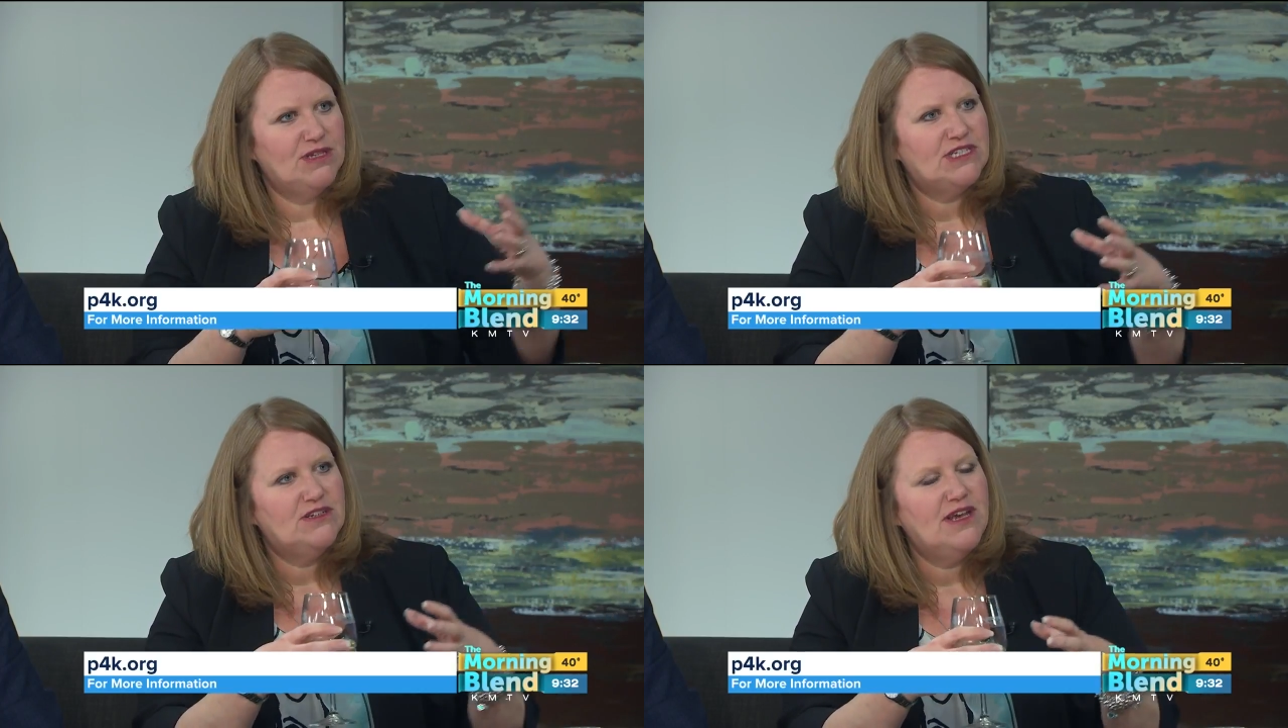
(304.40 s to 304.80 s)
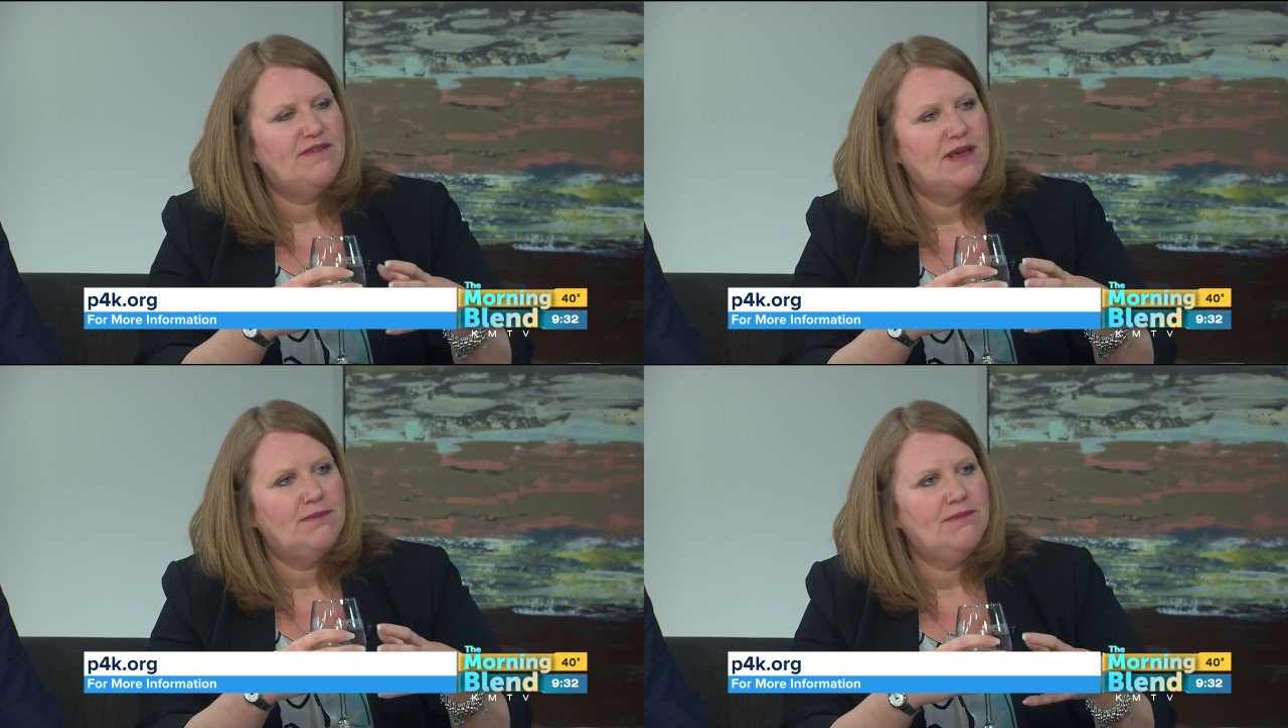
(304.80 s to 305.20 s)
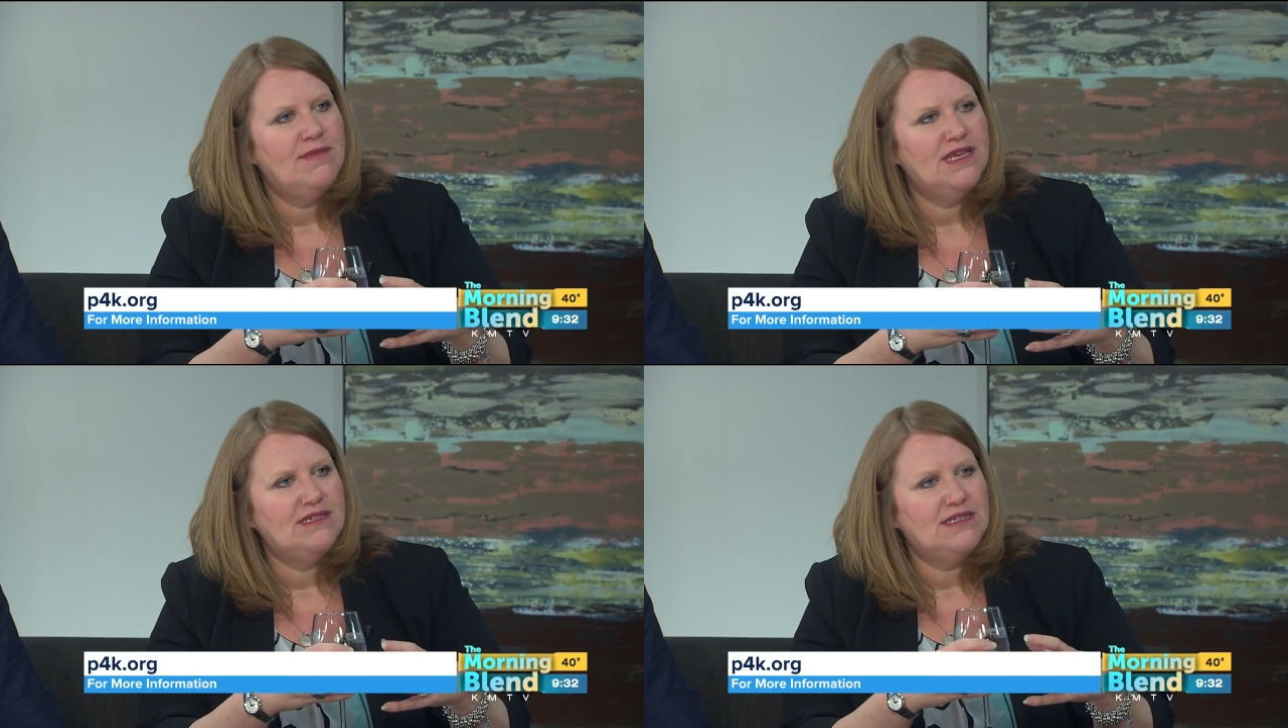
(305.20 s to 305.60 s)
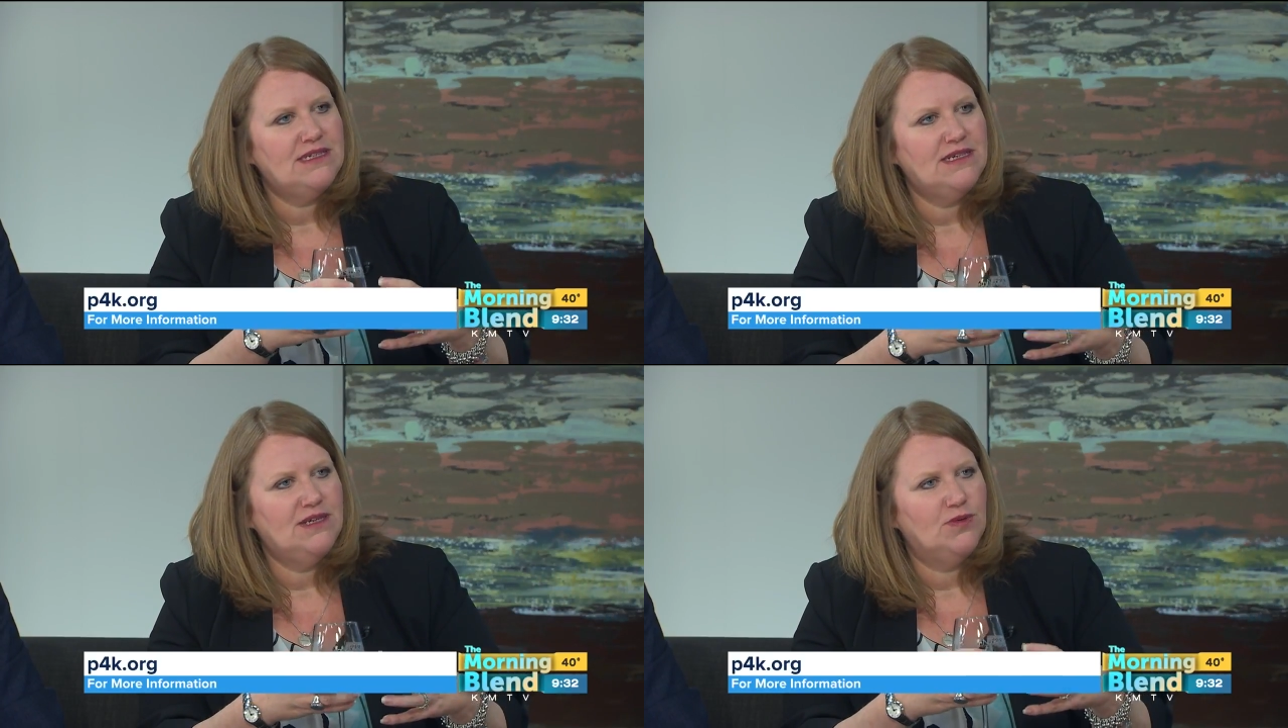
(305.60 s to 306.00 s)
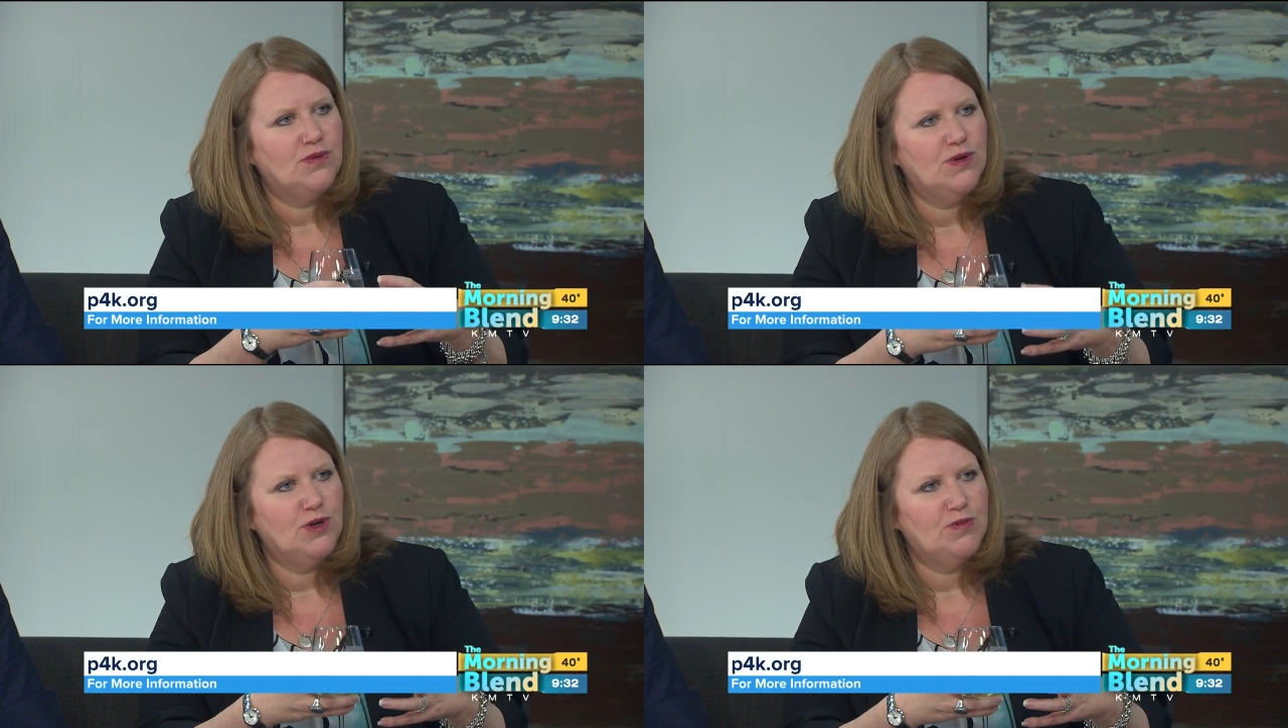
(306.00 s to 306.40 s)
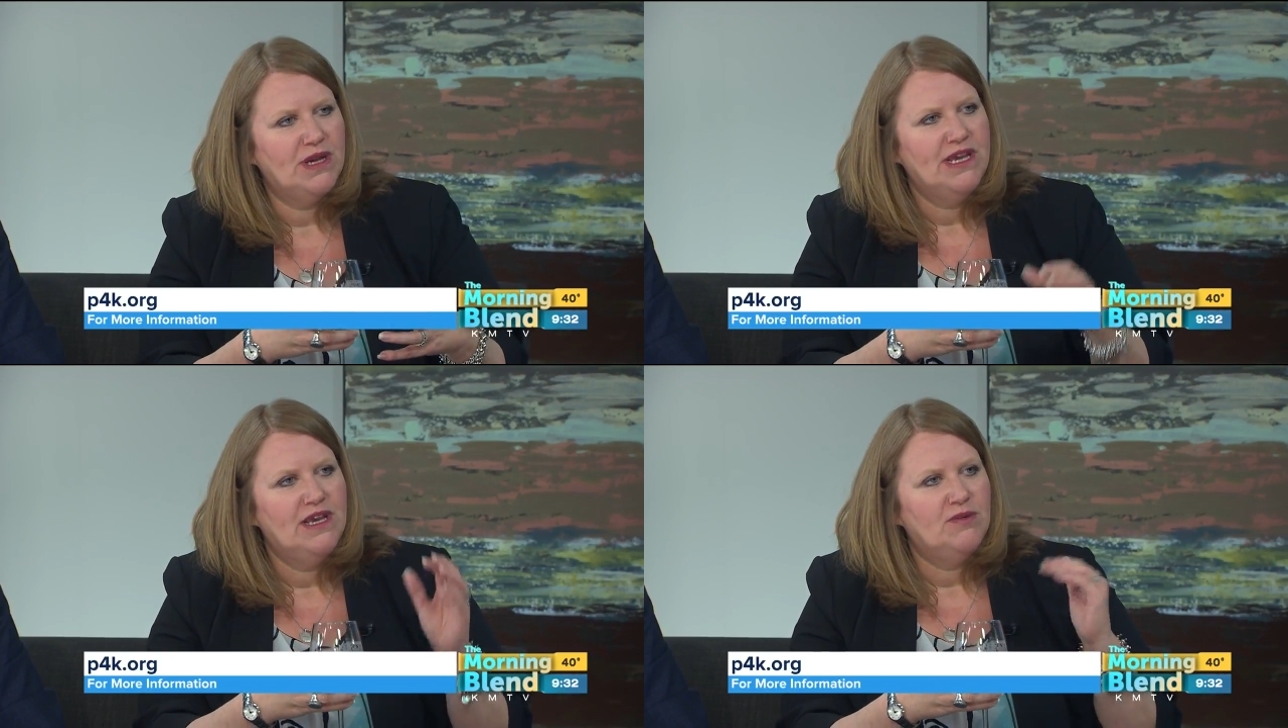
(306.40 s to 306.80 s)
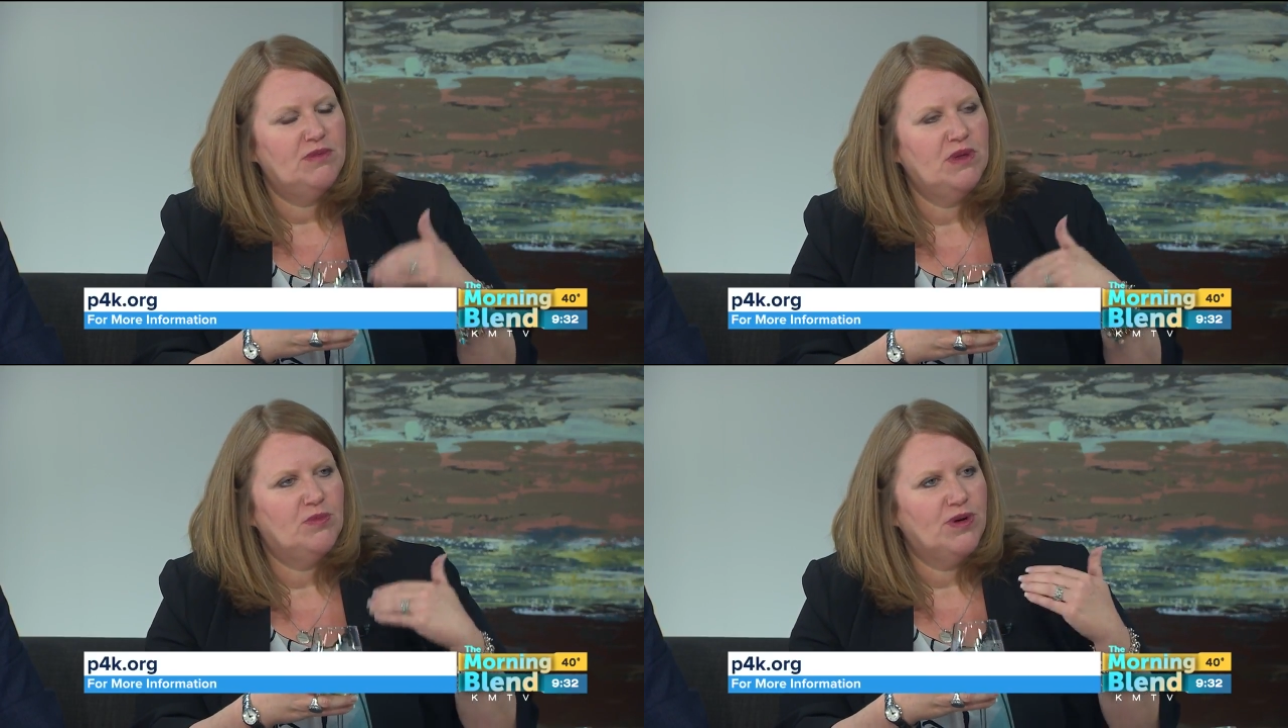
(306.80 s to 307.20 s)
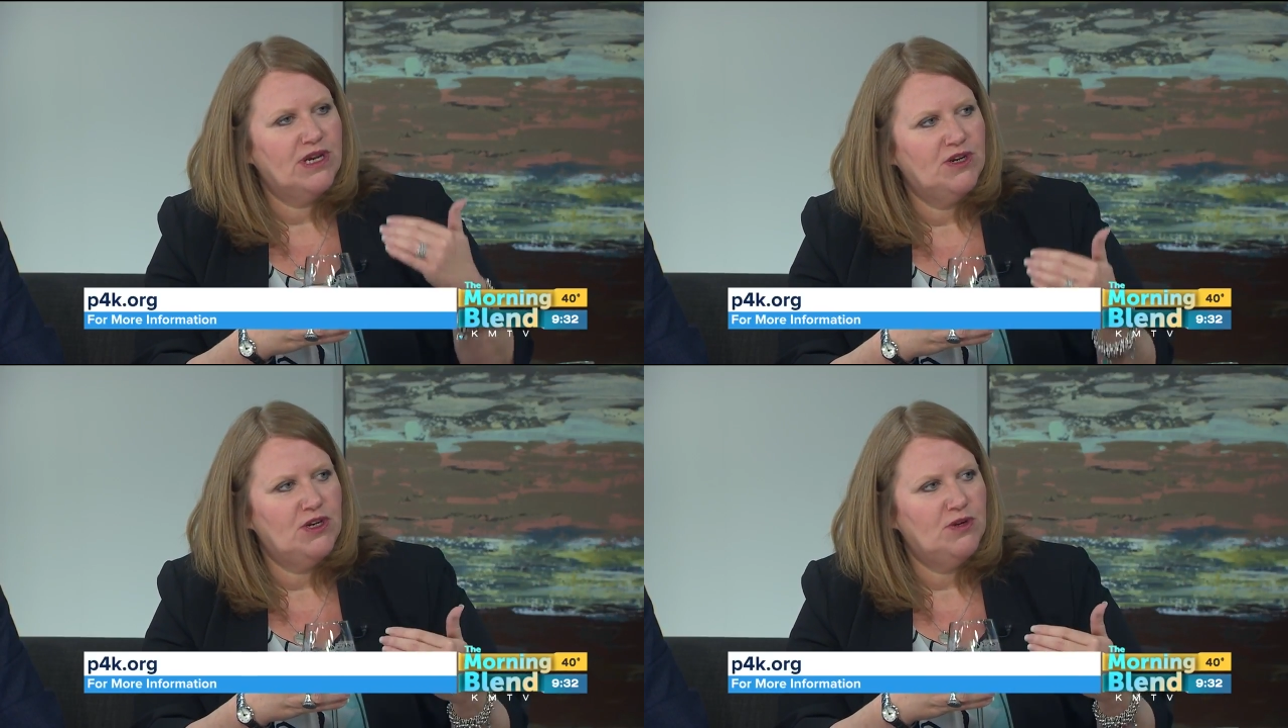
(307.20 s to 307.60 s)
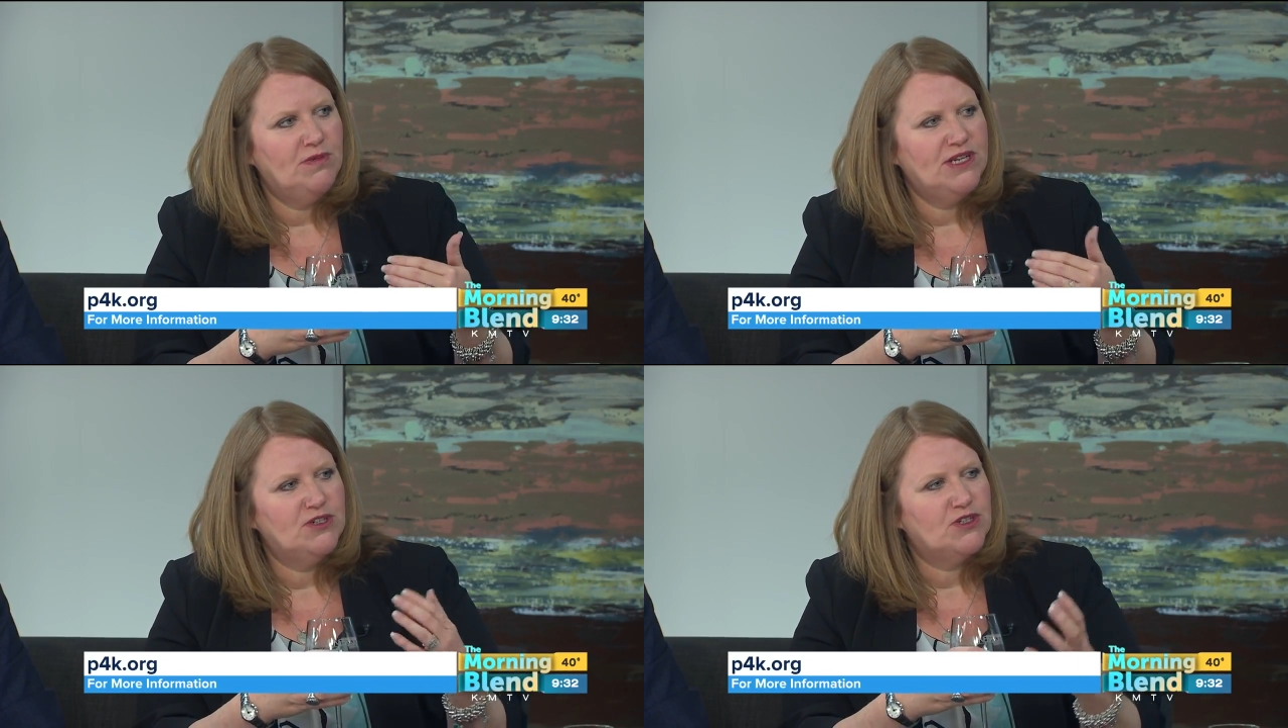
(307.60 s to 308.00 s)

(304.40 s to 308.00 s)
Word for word: still have that mentee group when we bring in a new mentor.